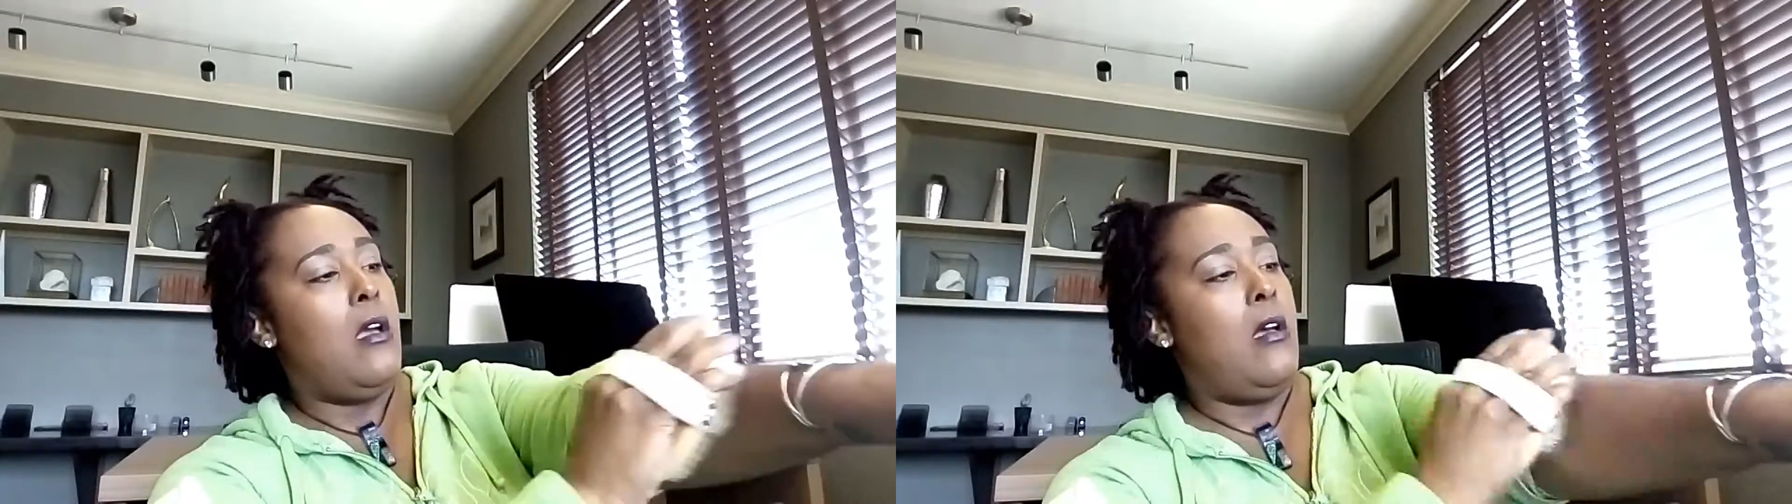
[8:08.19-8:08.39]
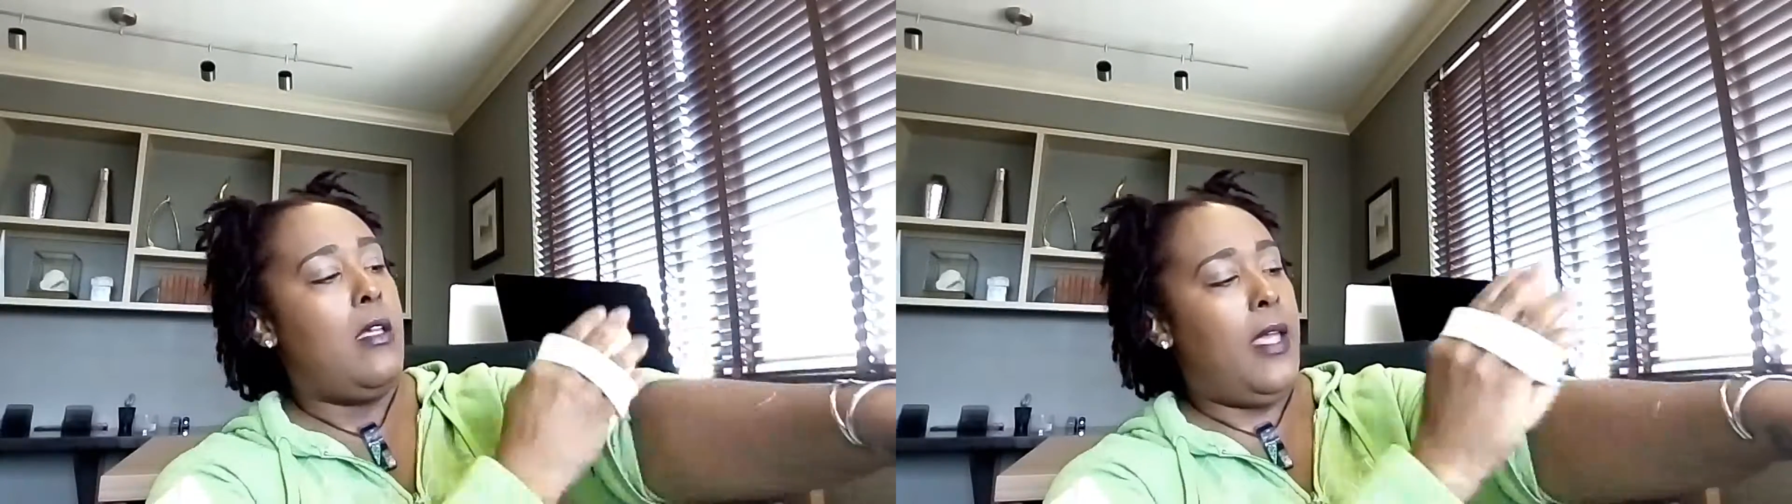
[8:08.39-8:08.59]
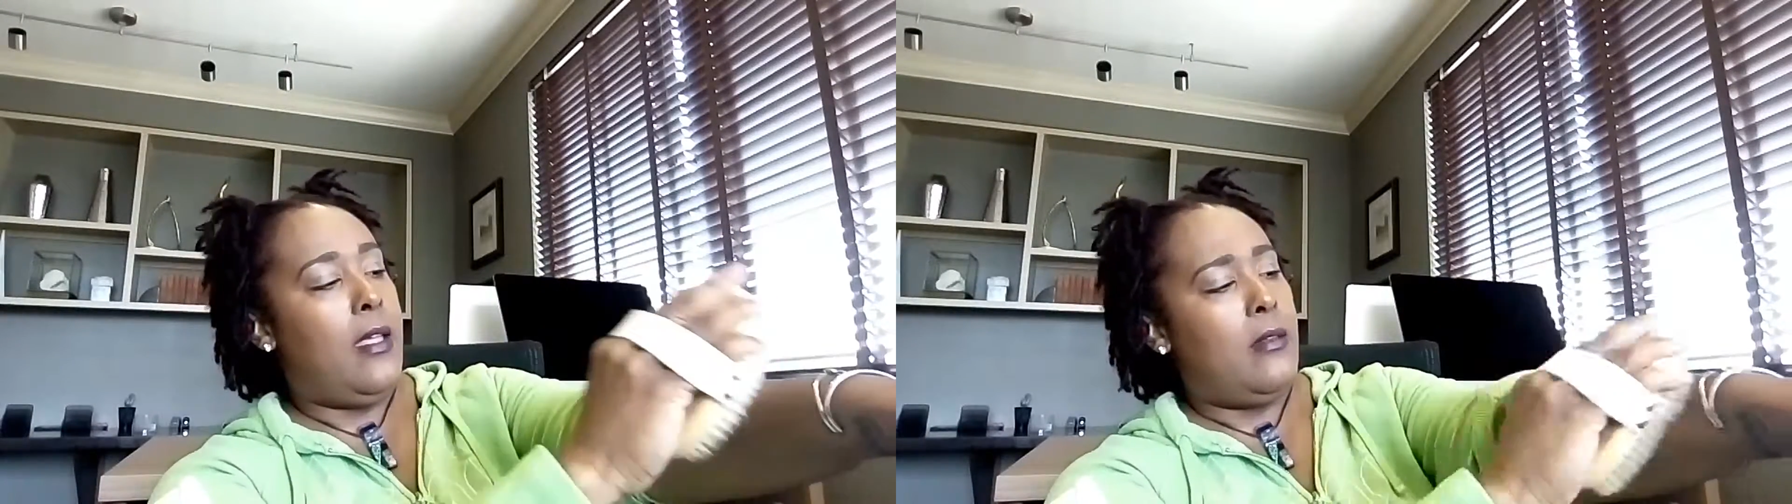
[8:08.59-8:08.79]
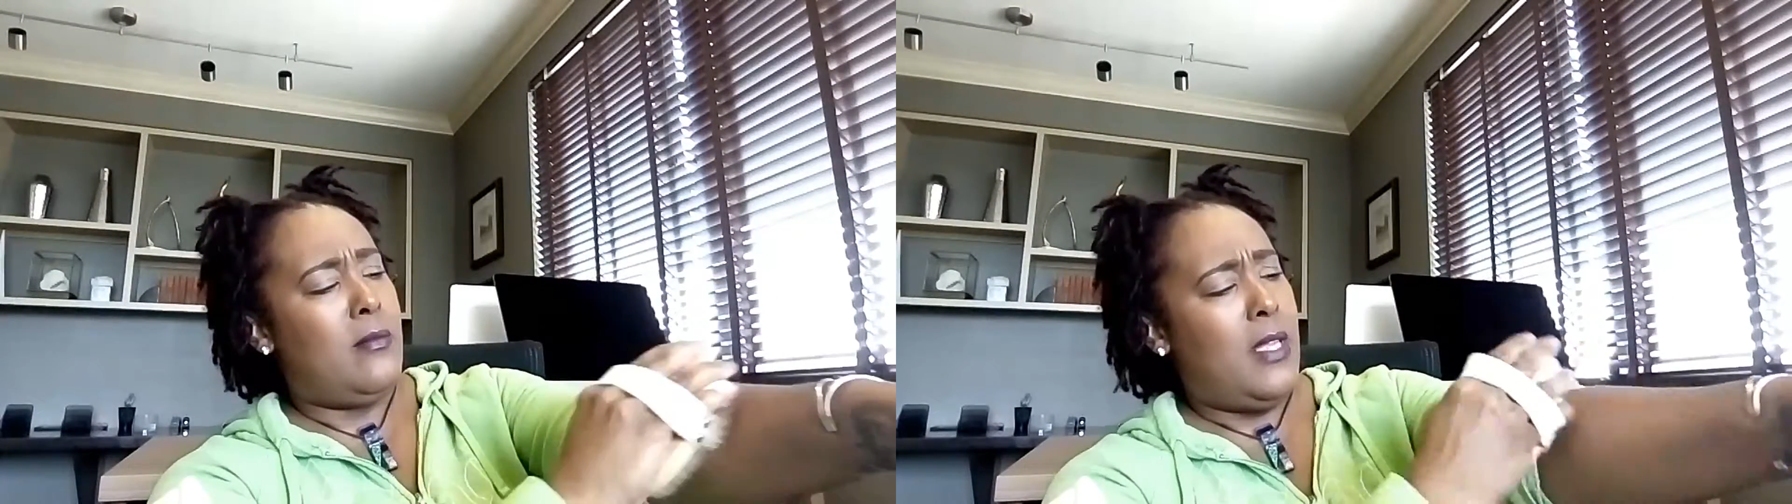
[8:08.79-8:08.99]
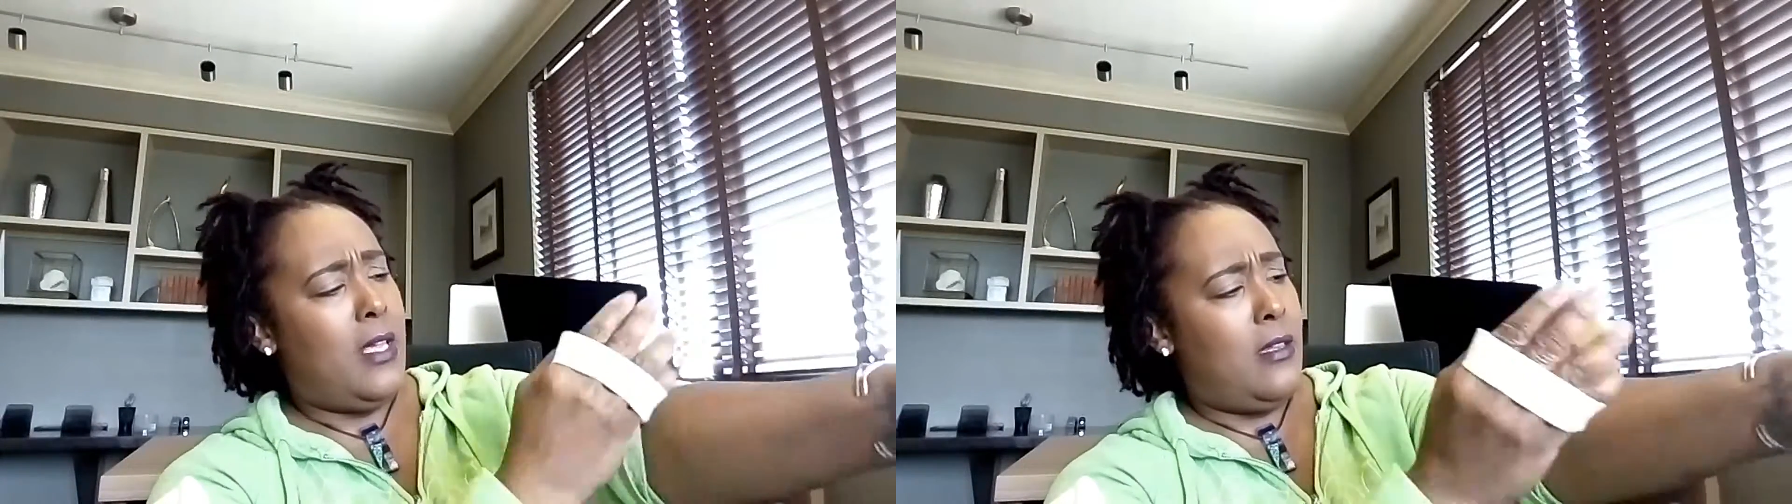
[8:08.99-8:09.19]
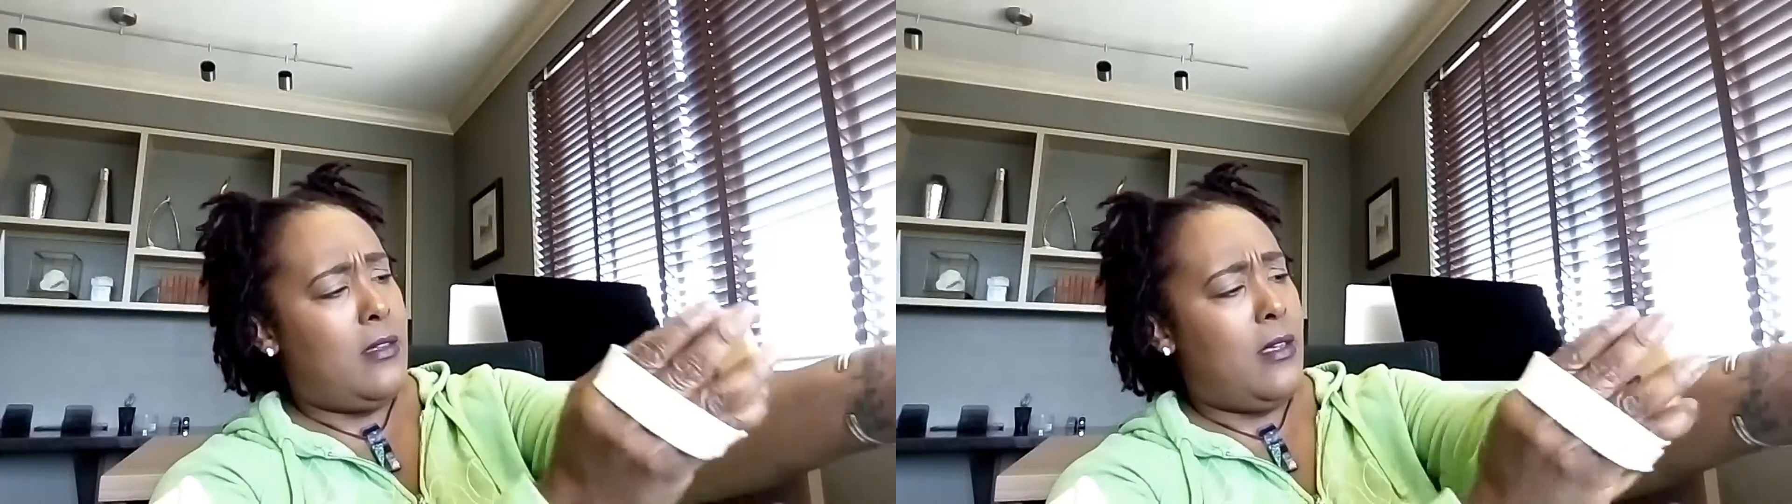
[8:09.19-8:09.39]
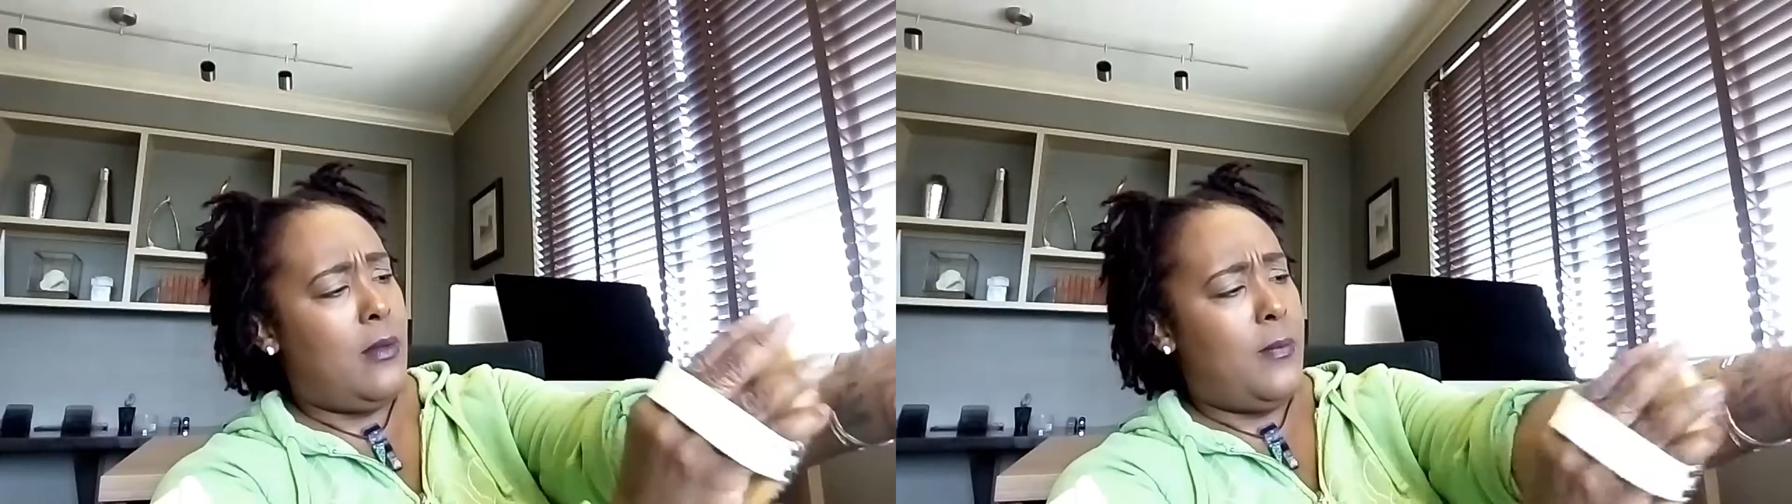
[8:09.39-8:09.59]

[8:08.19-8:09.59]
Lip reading: and